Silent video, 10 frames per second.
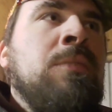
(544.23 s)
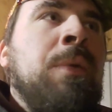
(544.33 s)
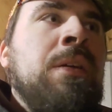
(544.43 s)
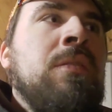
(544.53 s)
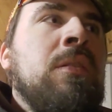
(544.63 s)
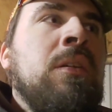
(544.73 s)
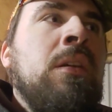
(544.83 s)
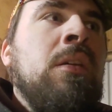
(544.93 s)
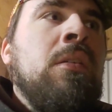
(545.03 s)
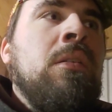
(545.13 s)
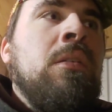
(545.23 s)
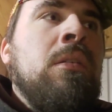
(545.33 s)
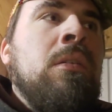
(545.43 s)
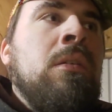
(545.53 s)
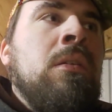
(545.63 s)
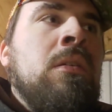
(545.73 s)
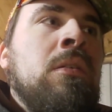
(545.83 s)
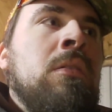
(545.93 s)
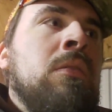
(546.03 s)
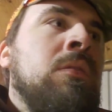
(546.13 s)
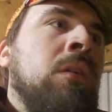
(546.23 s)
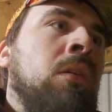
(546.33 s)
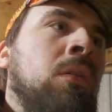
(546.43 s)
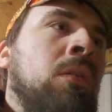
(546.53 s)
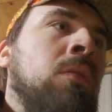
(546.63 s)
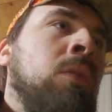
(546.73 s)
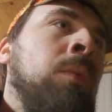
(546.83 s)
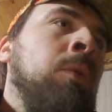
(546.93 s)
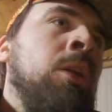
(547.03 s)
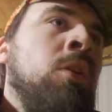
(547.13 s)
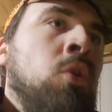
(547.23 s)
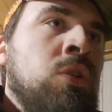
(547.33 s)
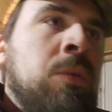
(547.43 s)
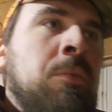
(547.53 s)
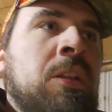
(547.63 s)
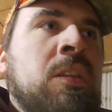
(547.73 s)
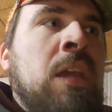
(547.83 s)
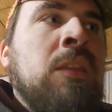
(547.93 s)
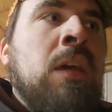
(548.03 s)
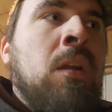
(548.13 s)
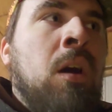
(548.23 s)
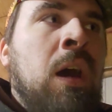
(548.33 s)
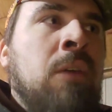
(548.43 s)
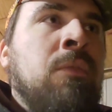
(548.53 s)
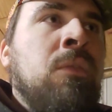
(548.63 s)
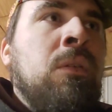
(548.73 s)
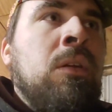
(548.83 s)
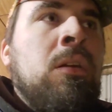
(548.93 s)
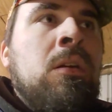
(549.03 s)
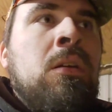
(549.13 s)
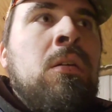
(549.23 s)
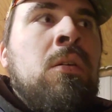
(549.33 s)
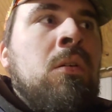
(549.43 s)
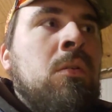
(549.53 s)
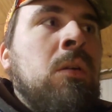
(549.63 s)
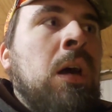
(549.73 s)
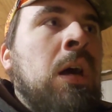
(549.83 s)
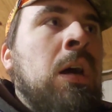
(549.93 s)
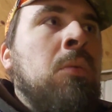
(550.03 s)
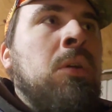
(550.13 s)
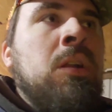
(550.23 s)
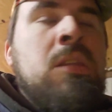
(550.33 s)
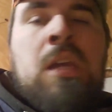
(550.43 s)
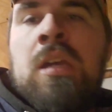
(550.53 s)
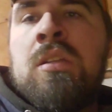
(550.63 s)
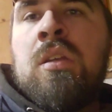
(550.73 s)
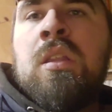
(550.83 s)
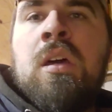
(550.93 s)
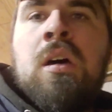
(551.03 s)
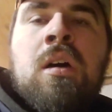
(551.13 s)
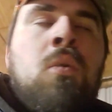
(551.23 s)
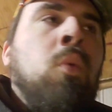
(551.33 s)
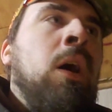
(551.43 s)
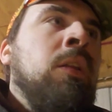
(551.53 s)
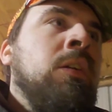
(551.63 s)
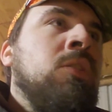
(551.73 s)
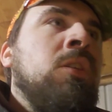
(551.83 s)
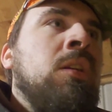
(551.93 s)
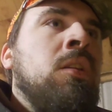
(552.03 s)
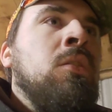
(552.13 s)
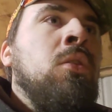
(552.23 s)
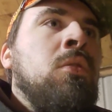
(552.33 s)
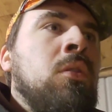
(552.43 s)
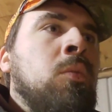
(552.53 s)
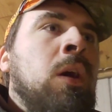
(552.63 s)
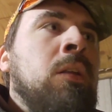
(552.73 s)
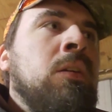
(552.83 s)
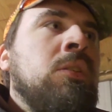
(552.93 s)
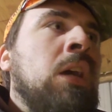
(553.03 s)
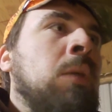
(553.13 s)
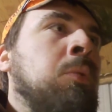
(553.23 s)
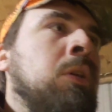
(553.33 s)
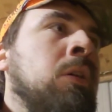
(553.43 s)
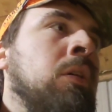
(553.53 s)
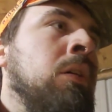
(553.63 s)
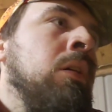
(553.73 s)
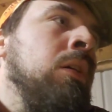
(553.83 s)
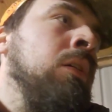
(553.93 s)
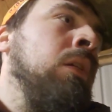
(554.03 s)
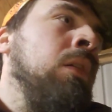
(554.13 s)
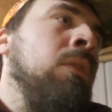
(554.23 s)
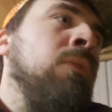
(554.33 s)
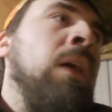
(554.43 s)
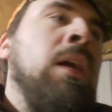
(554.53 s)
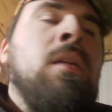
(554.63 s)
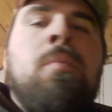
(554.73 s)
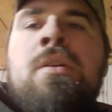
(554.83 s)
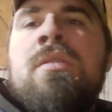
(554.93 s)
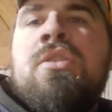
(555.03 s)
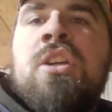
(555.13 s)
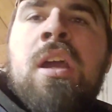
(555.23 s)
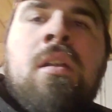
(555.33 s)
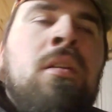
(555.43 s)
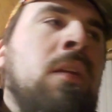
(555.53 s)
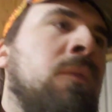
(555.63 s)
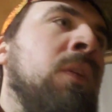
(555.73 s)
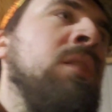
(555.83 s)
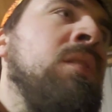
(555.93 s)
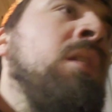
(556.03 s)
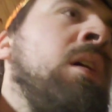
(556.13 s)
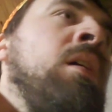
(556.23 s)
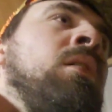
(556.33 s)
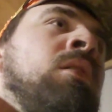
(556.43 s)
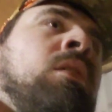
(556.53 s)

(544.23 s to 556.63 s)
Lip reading: basically. So what I'm going to do is I'm going to take that off. We're going to take it to the local welding shop here, find a piece of channel that fits in there,